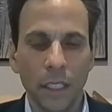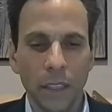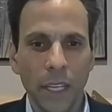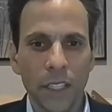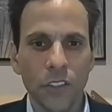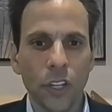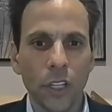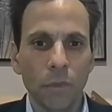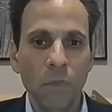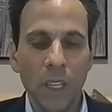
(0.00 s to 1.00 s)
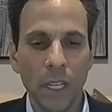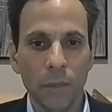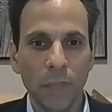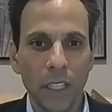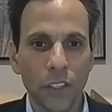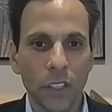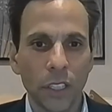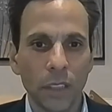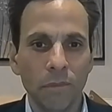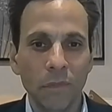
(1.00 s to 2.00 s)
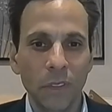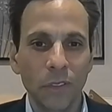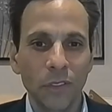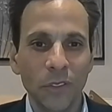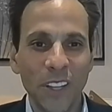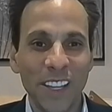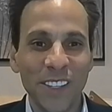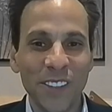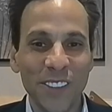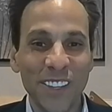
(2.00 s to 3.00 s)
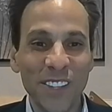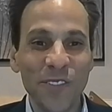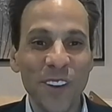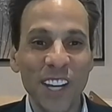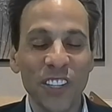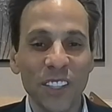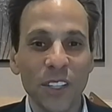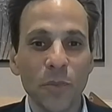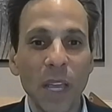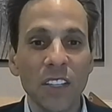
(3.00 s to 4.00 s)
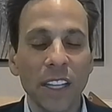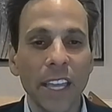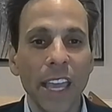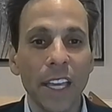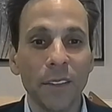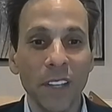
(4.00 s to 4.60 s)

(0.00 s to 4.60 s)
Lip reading: Thanks, Joe. Pleasure to answer these questions as best I can.